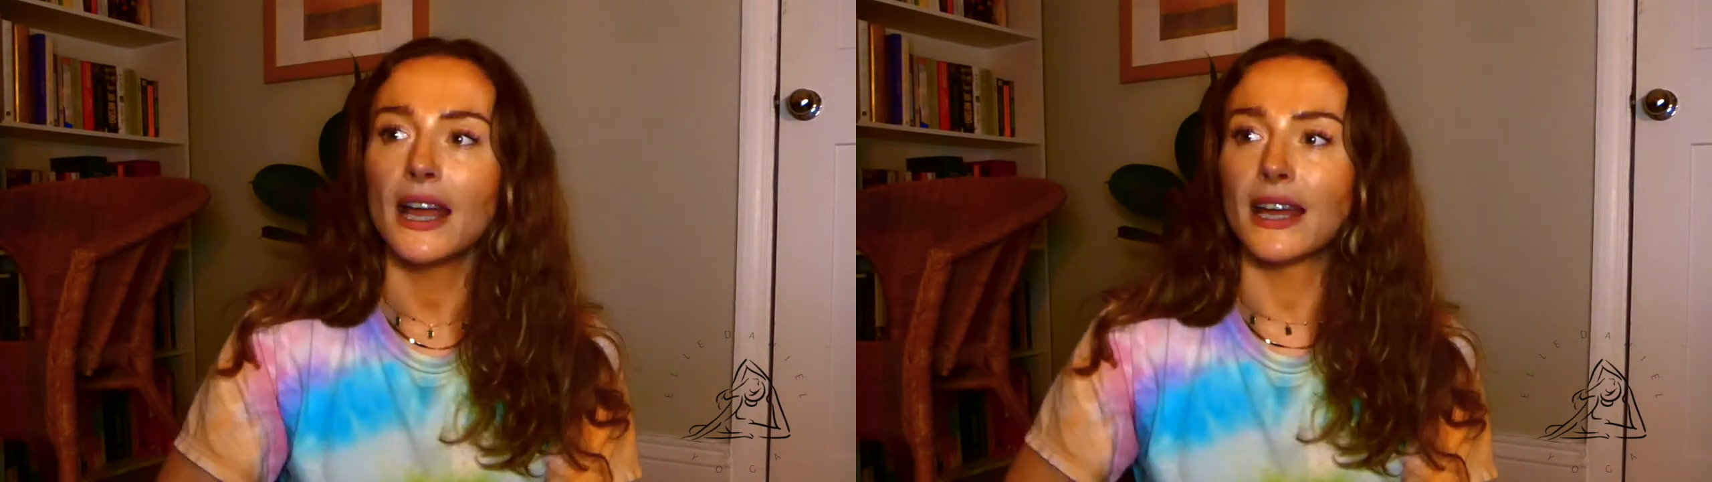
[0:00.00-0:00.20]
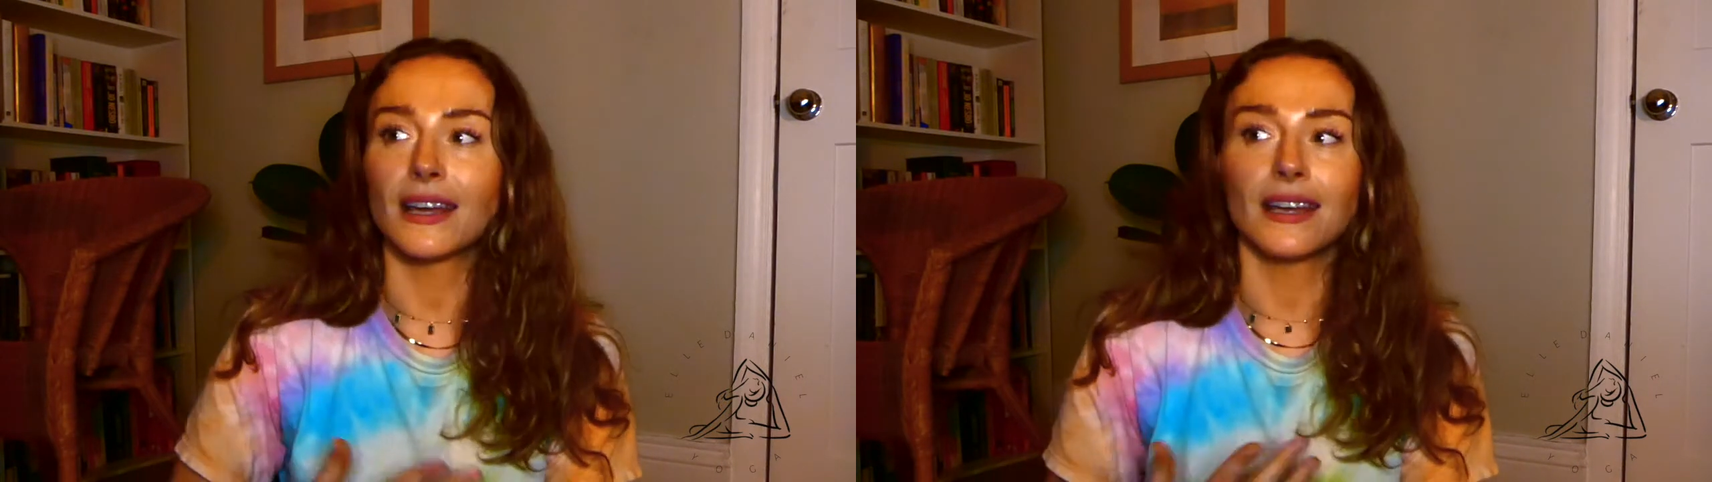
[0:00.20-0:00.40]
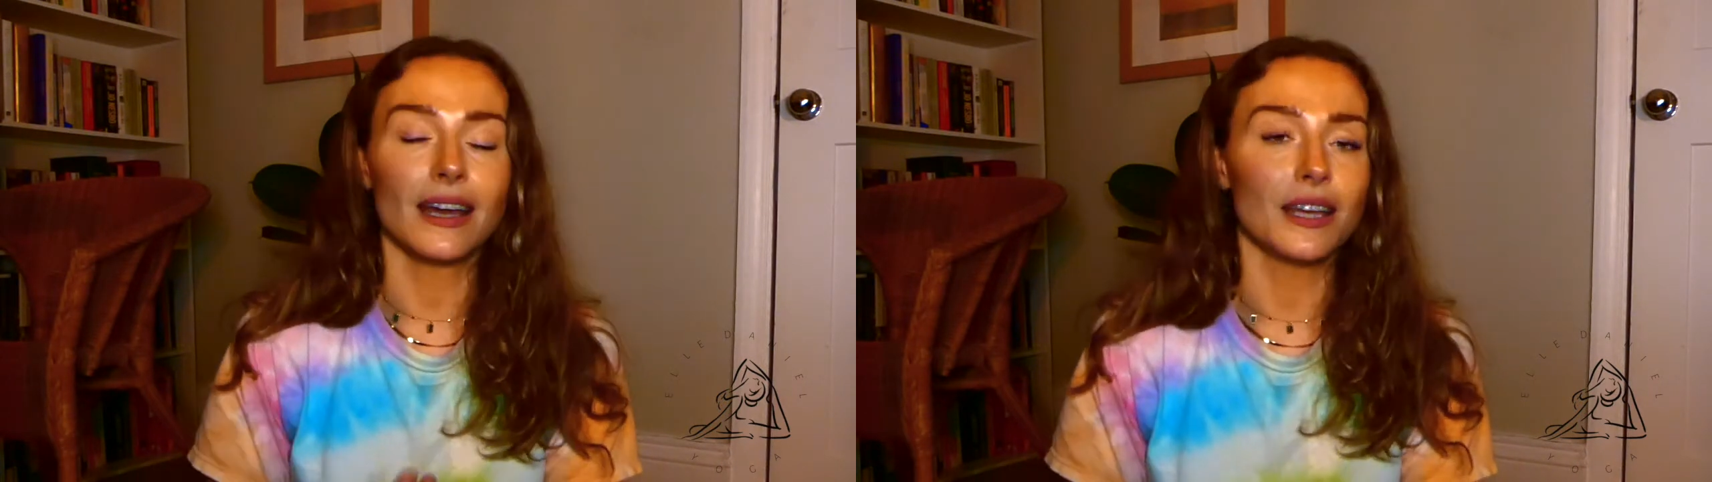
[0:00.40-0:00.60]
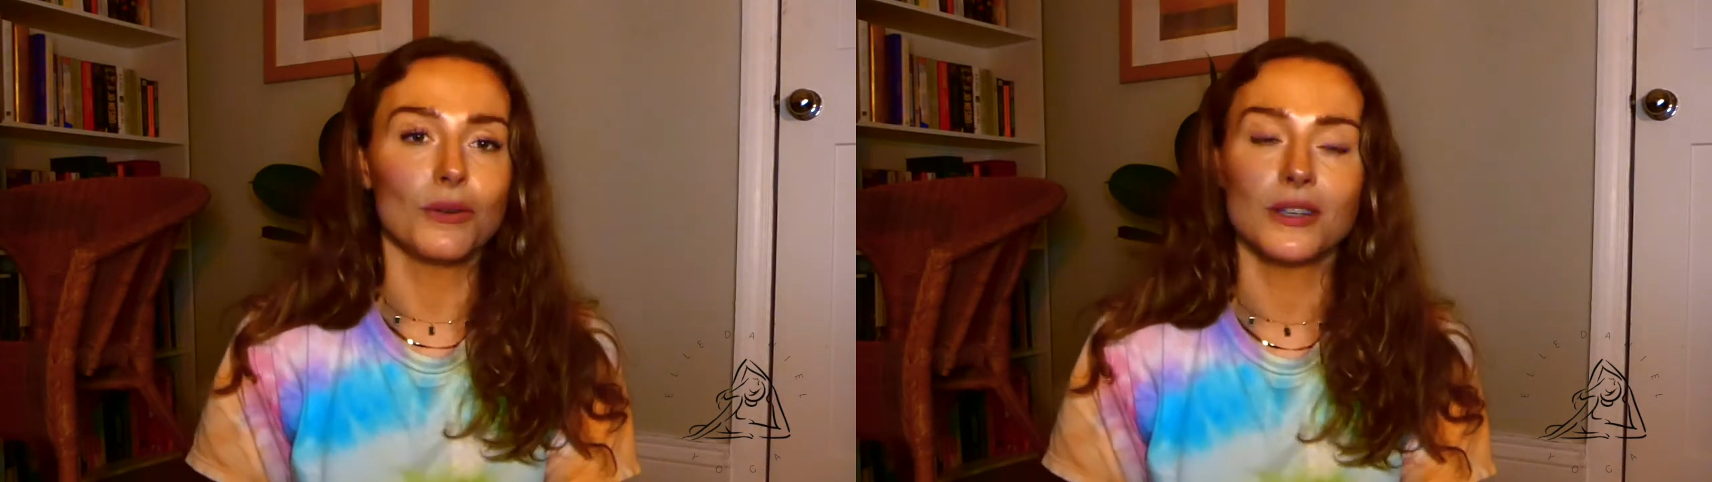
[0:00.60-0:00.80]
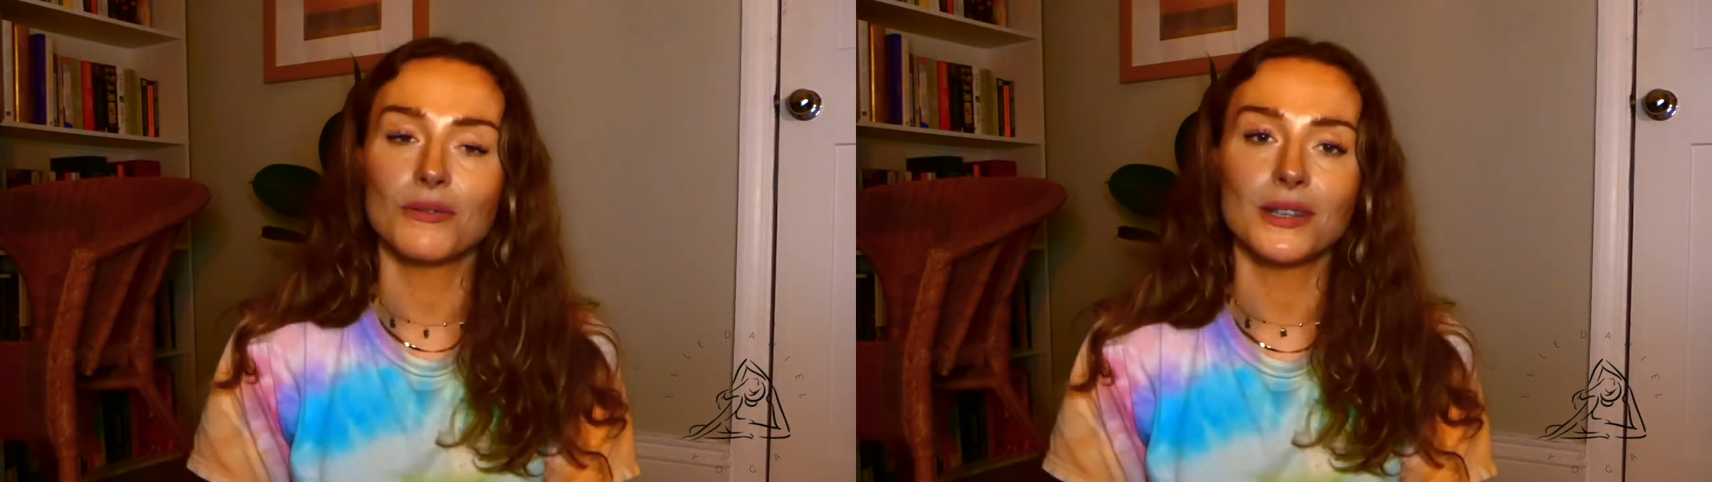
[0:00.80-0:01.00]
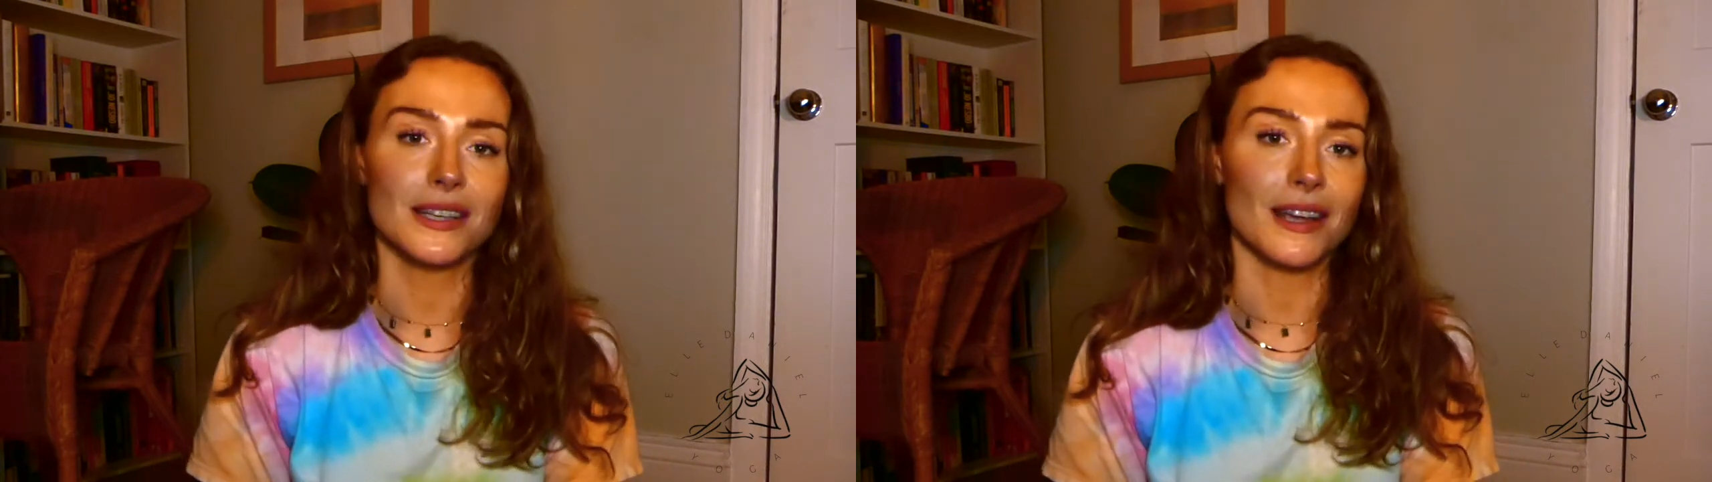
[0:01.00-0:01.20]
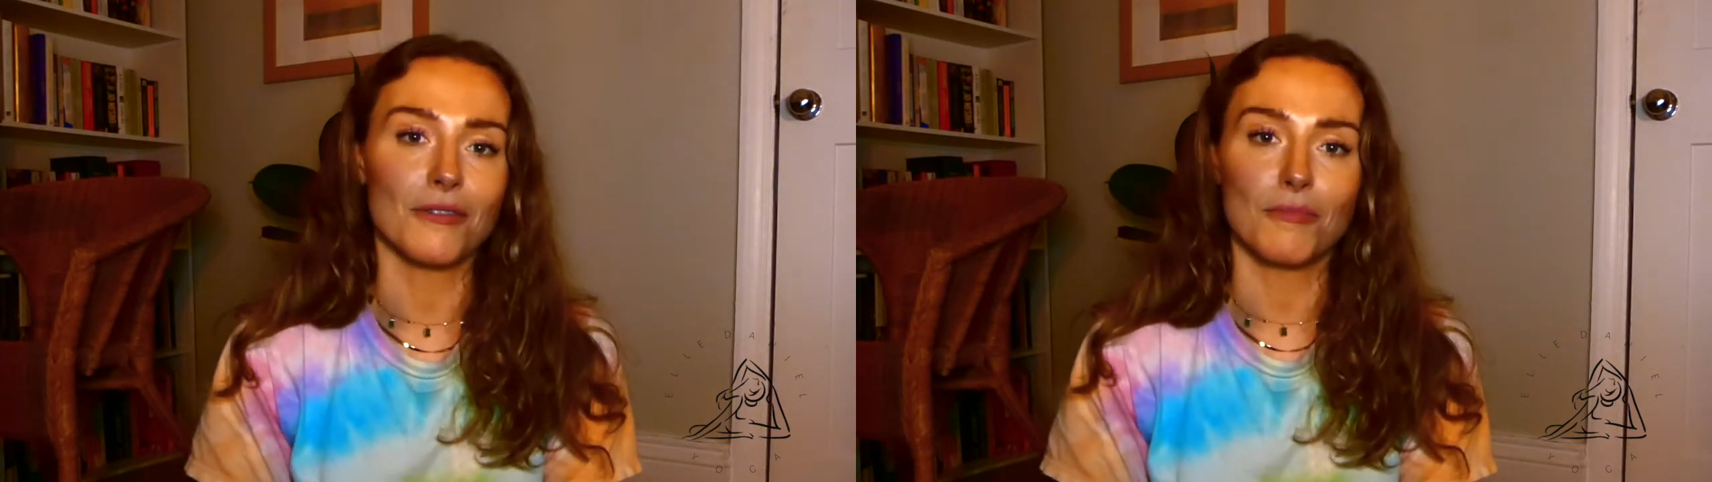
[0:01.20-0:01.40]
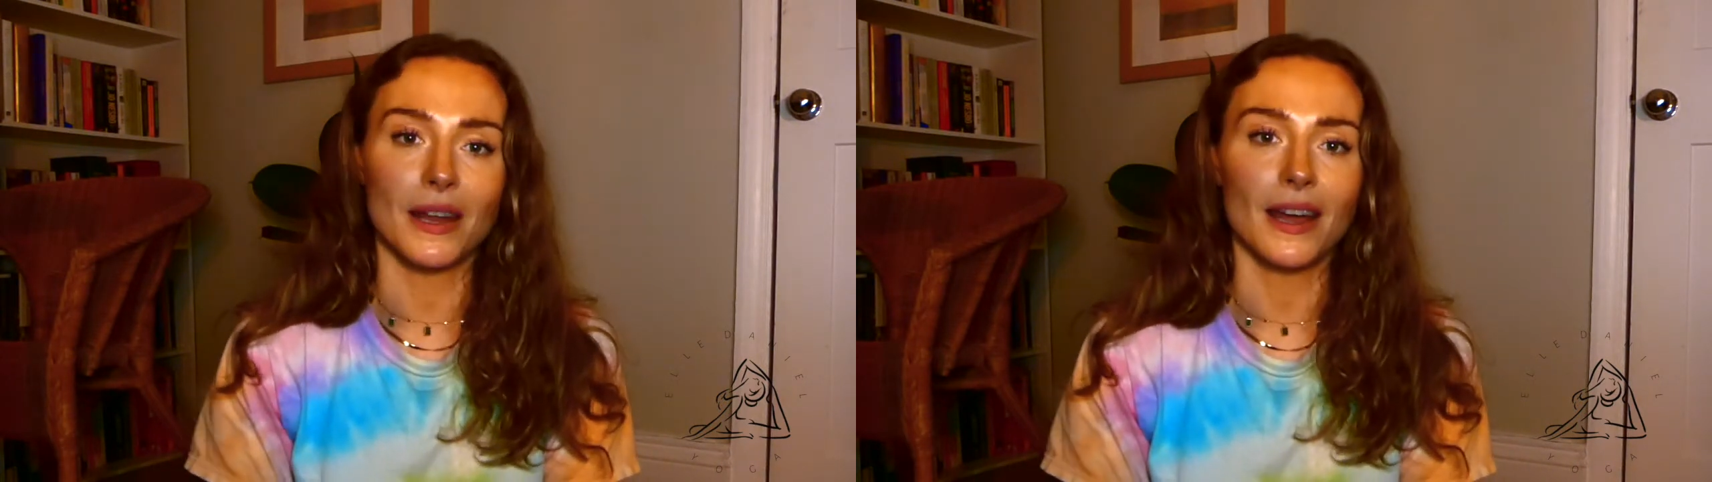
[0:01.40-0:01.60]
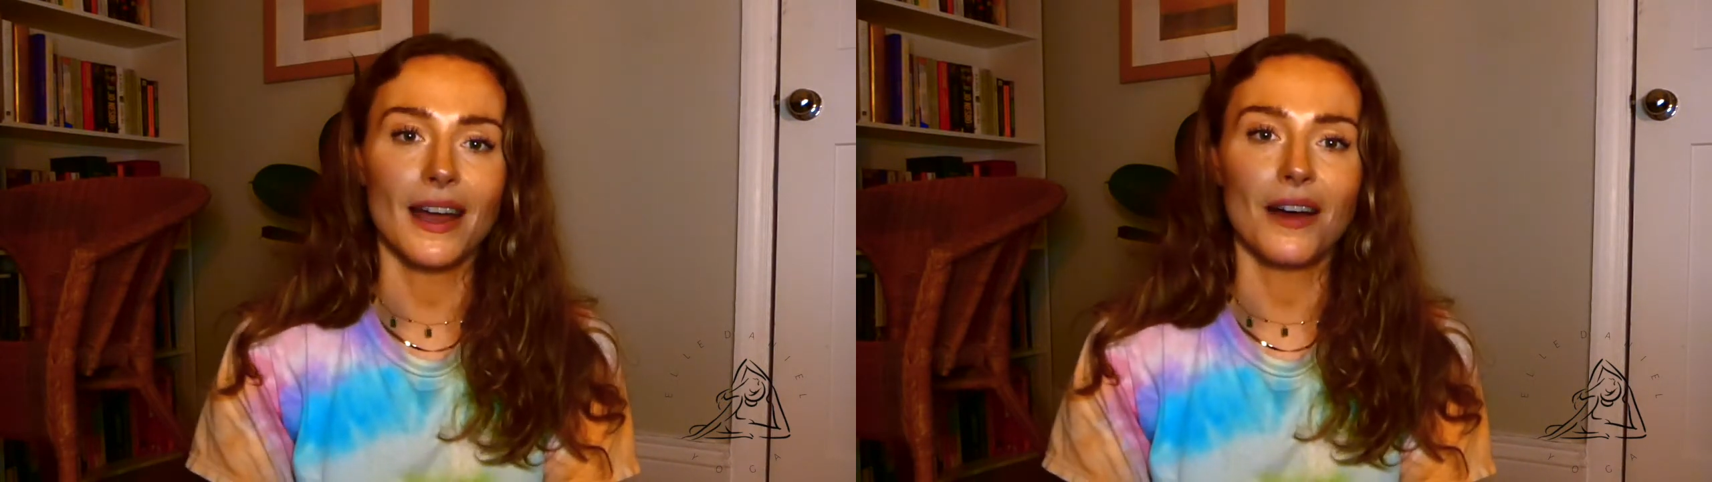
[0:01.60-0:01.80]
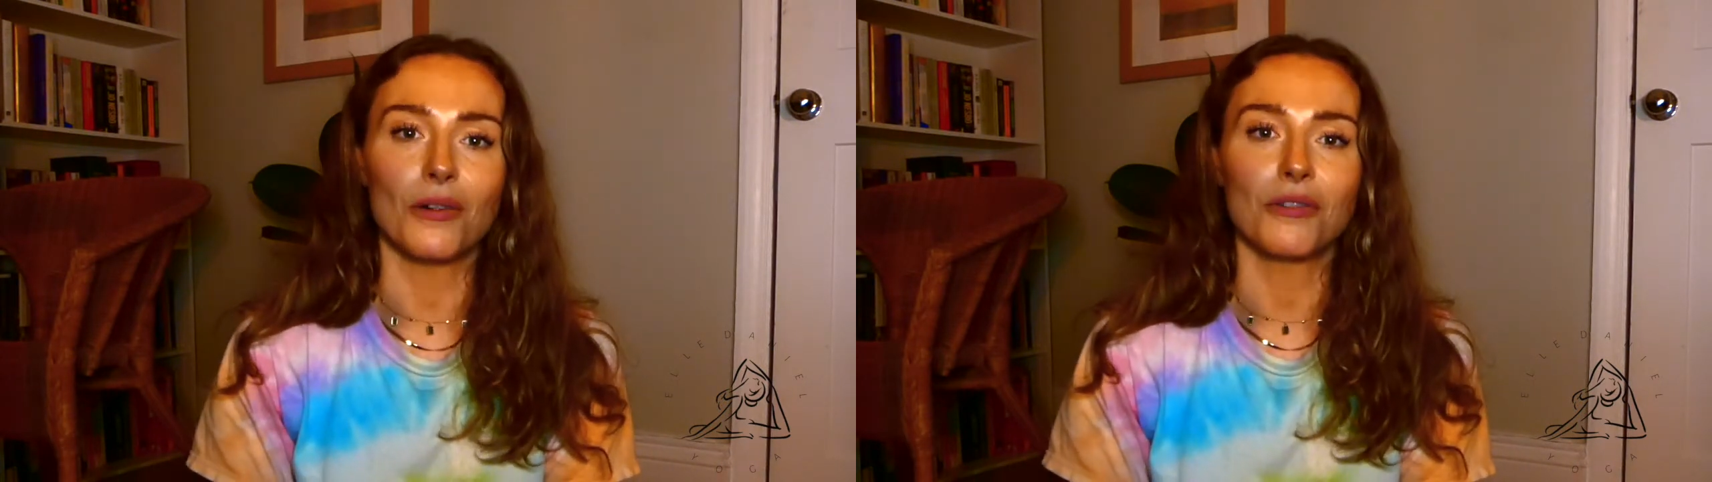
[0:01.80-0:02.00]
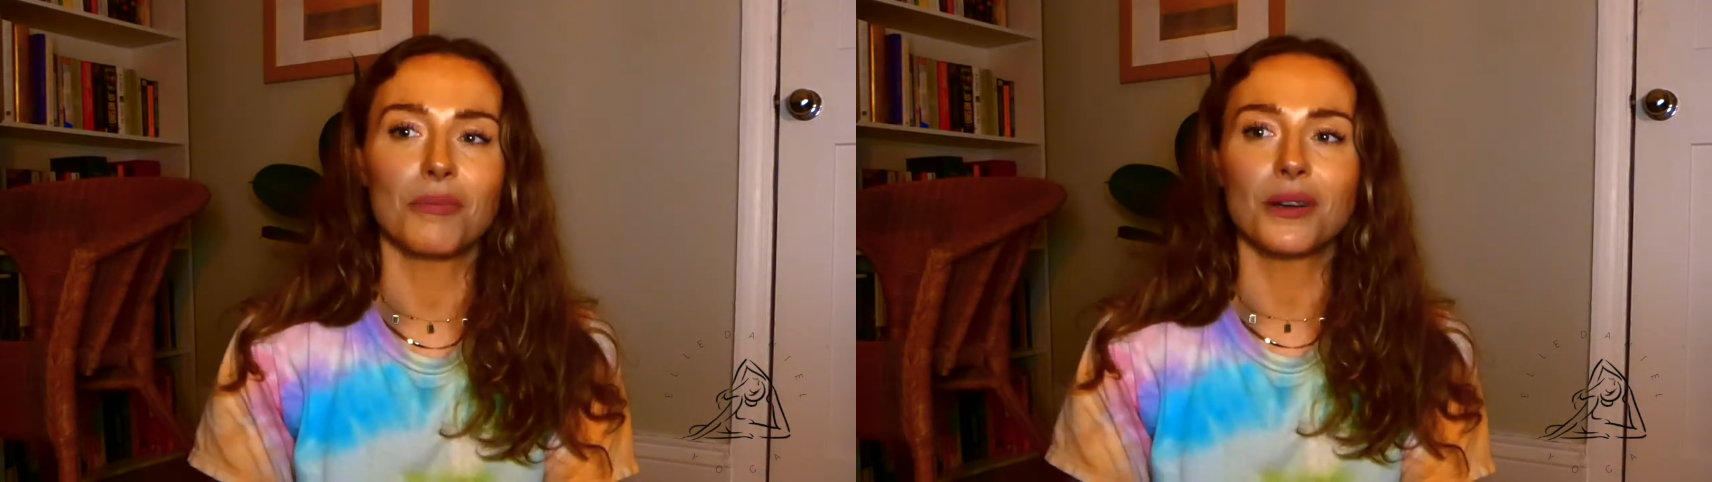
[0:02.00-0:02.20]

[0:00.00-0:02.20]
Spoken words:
It can get you into a state of better health